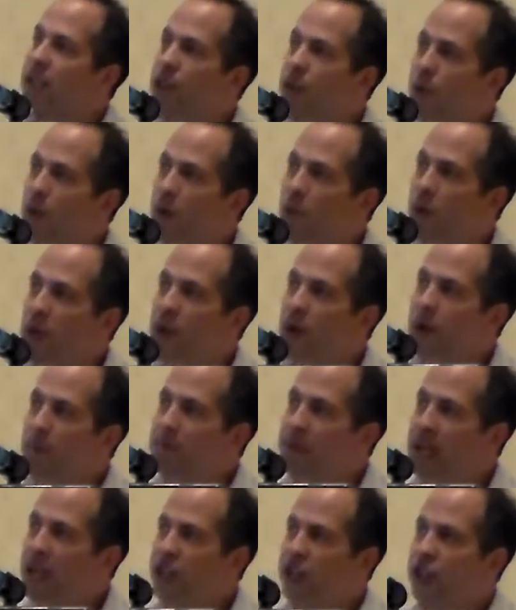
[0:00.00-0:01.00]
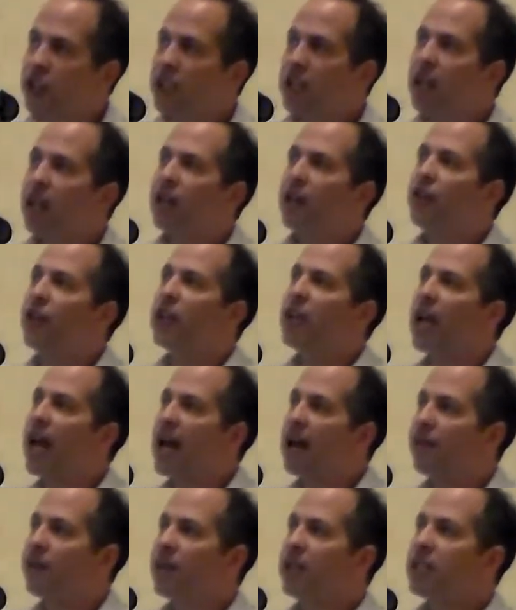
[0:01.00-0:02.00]
So when you're teaching
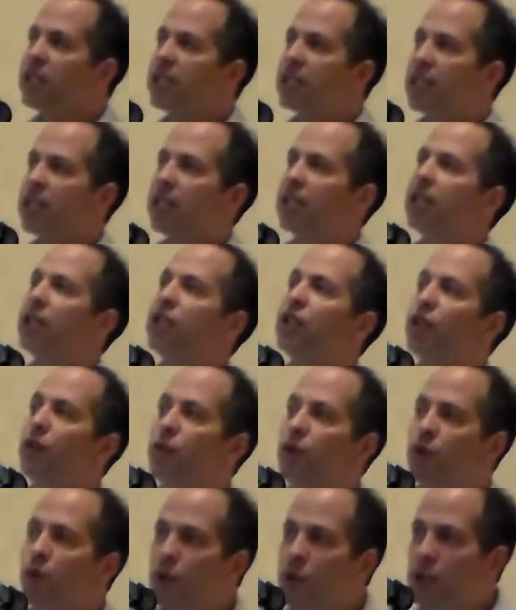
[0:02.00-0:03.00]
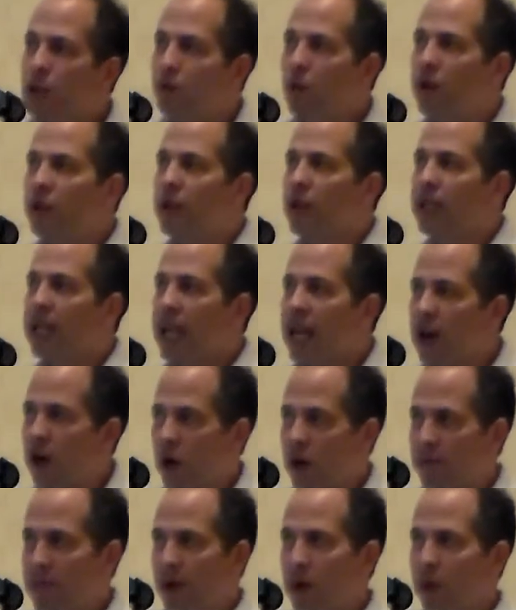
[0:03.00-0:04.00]
the evidence, use it when you
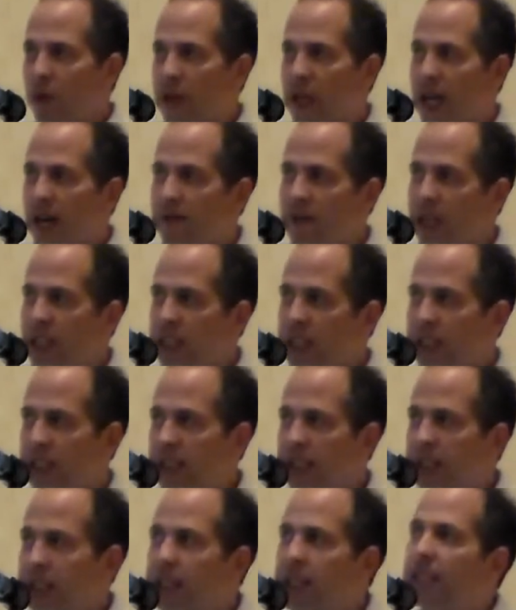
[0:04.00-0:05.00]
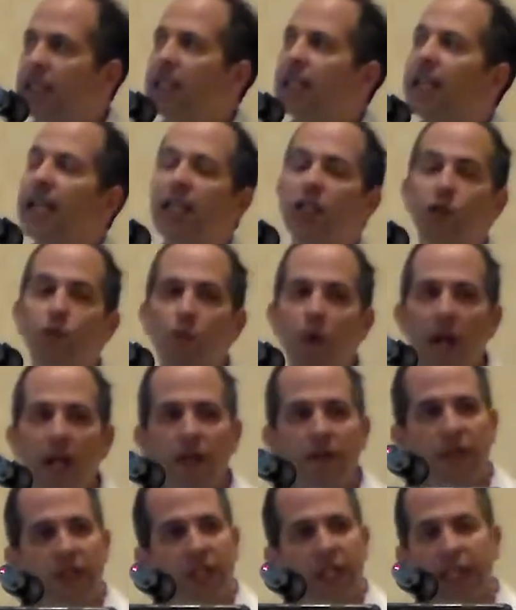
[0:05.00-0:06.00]
care about the evidence. It's
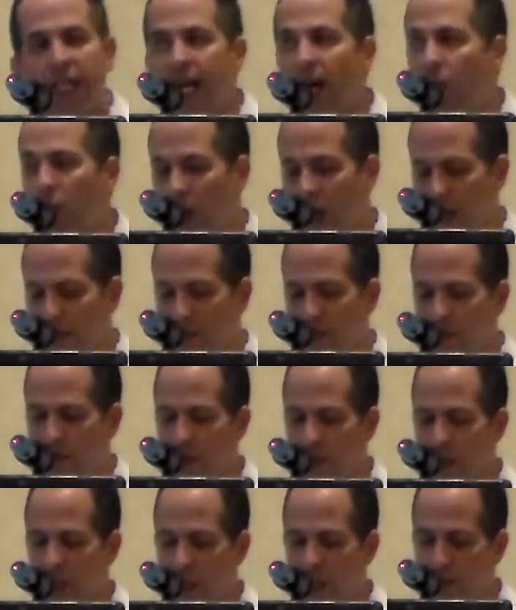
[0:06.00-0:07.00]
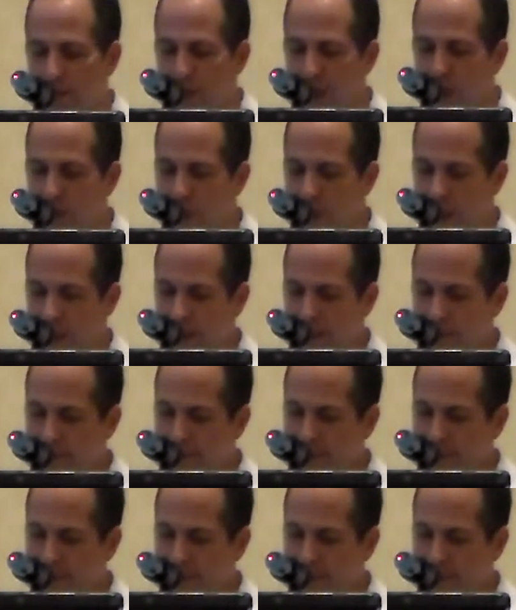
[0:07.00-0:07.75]
relevant to the outcome of the dispute.